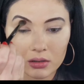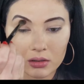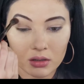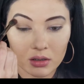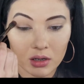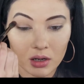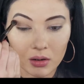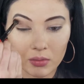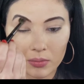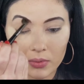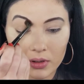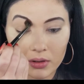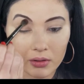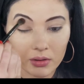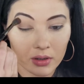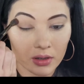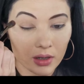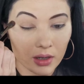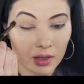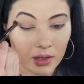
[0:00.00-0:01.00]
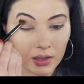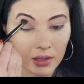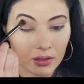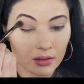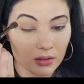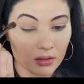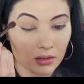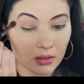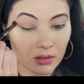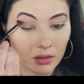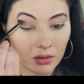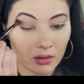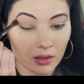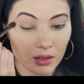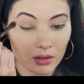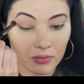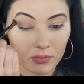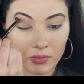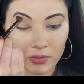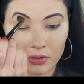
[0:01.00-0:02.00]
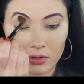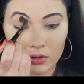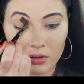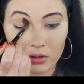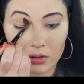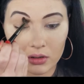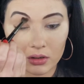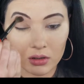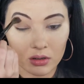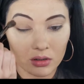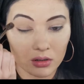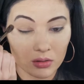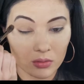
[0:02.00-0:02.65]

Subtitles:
And I really hate that for,